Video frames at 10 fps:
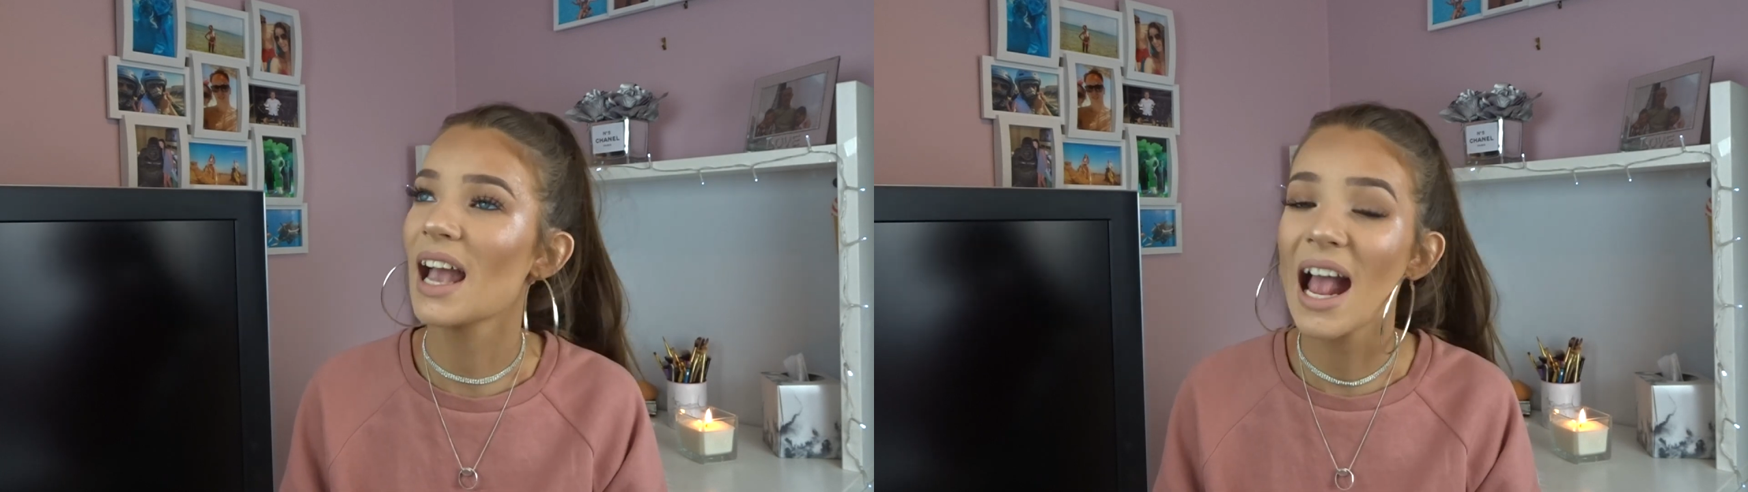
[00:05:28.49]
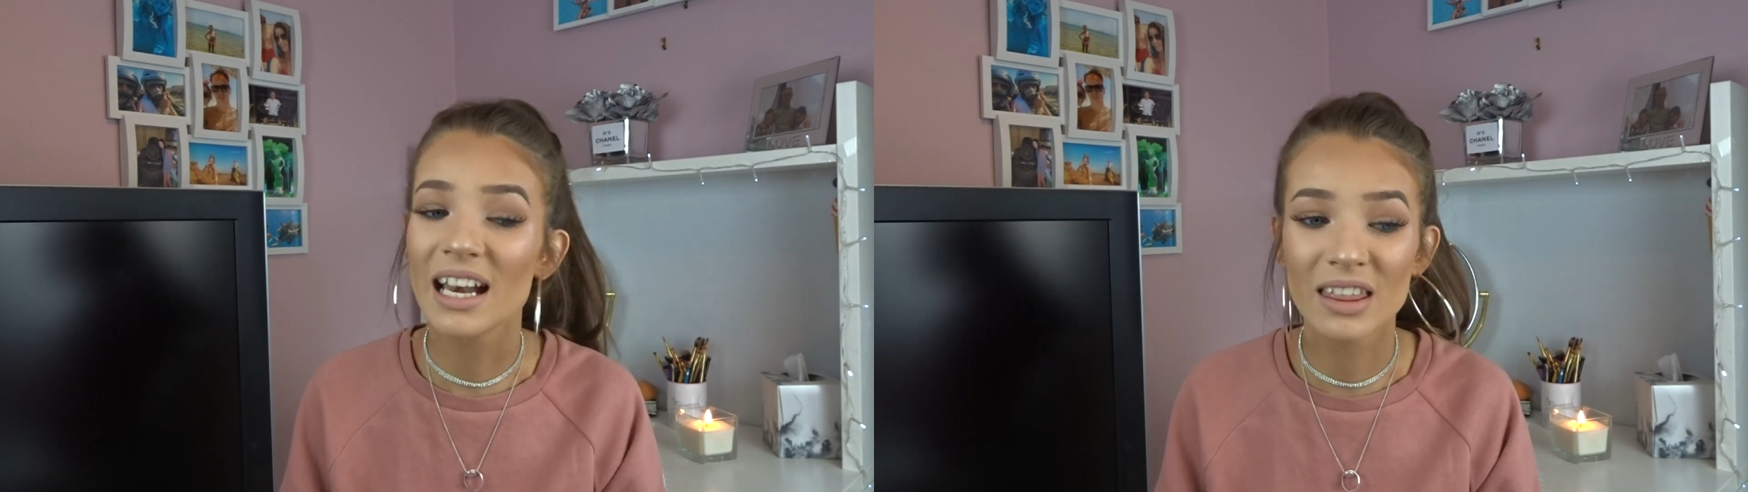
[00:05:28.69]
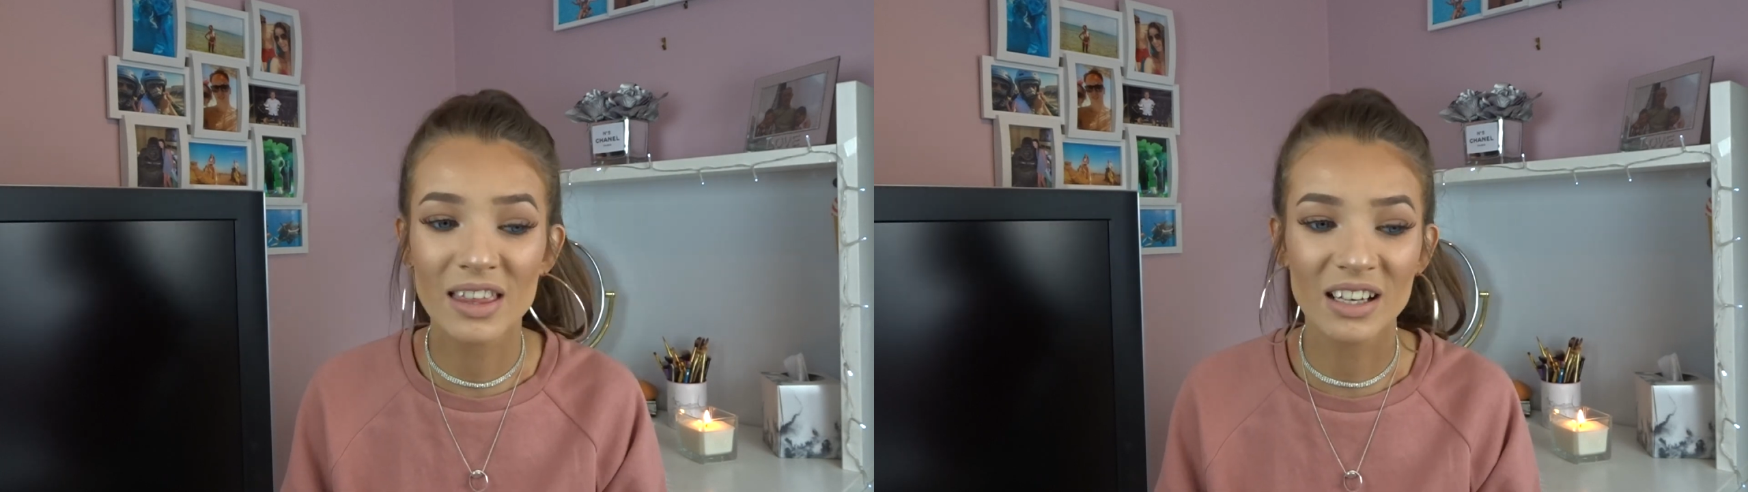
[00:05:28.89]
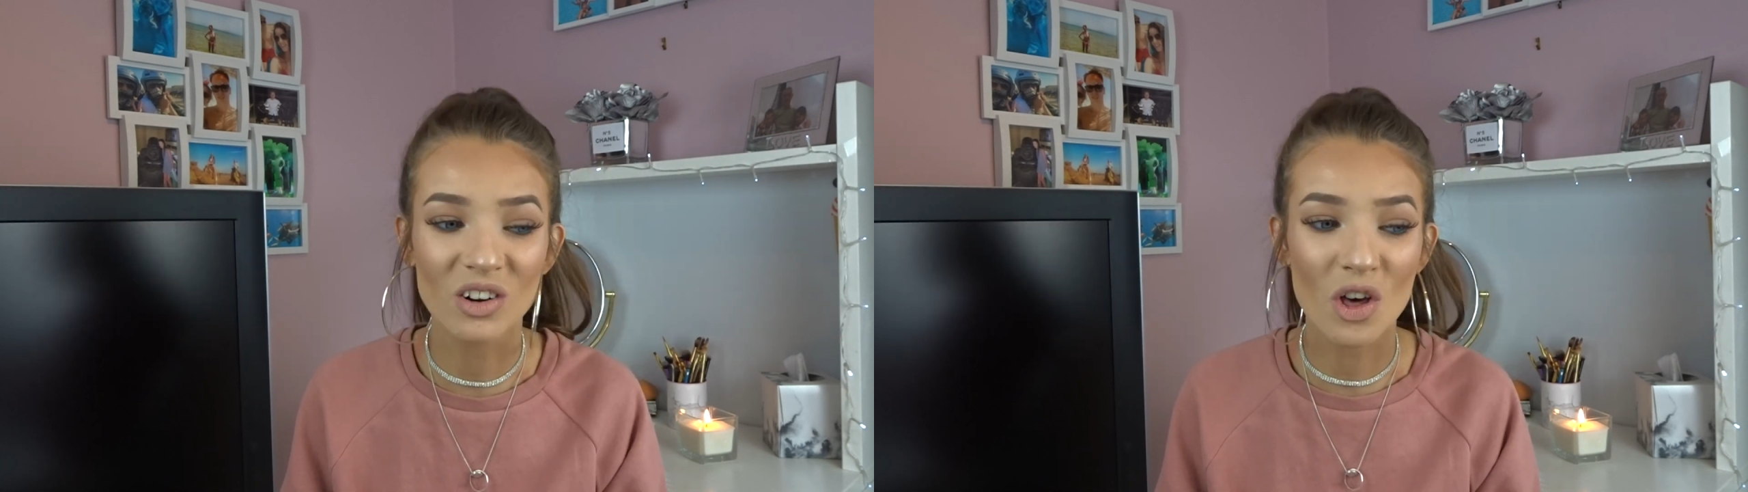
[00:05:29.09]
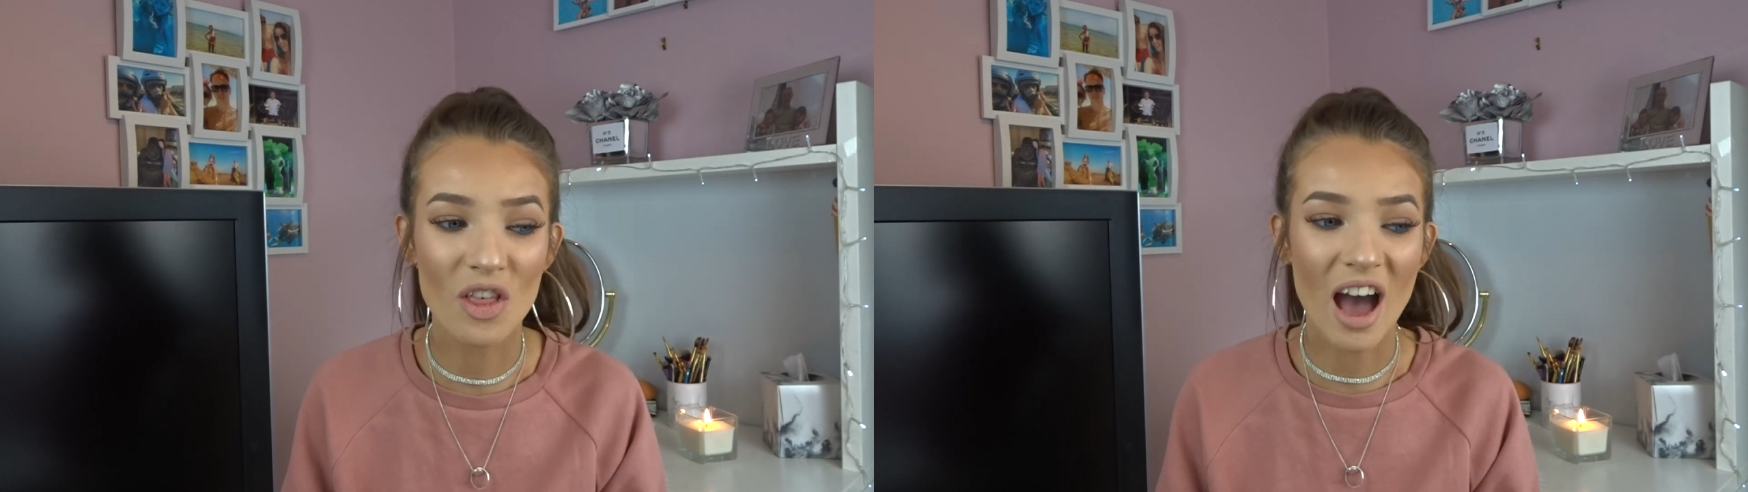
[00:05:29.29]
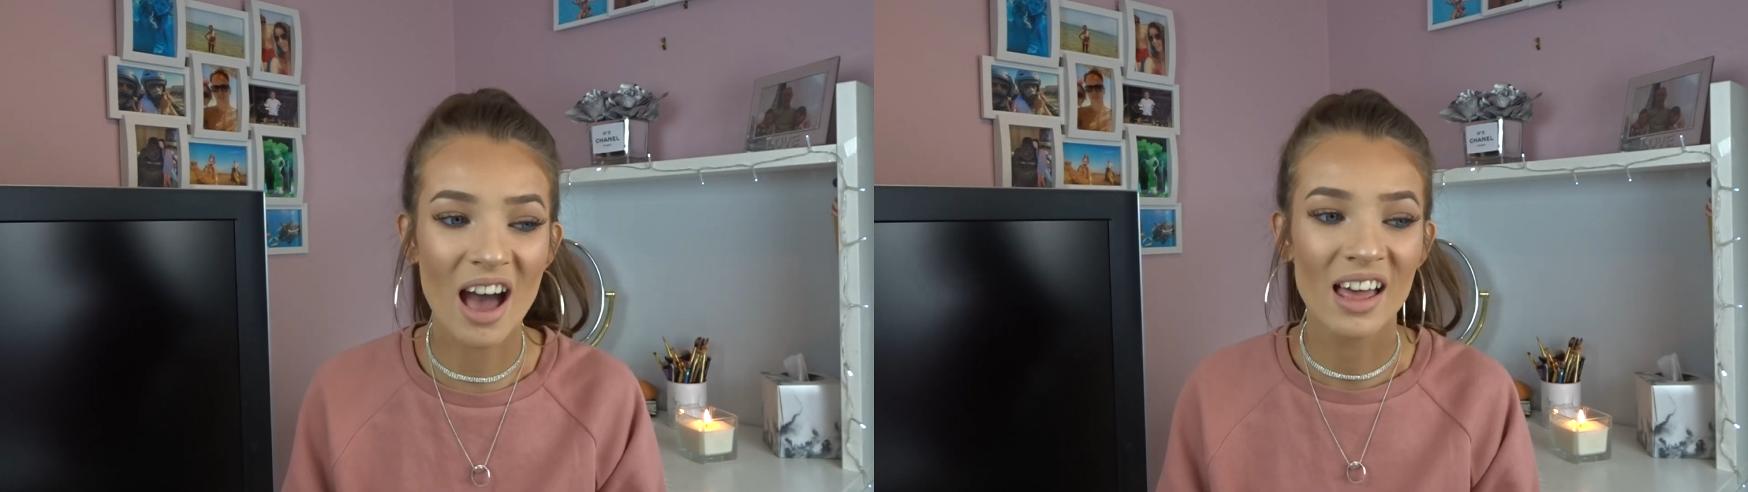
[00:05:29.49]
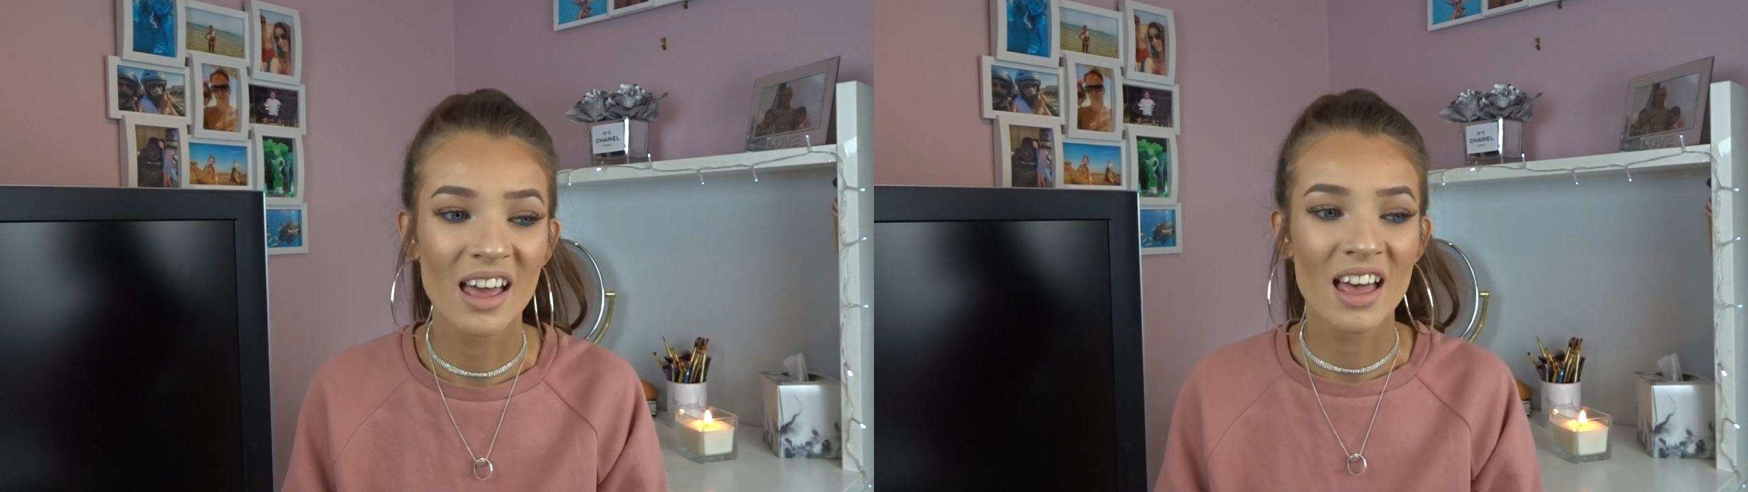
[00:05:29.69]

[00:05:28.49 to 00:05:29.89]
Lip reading: anything like that,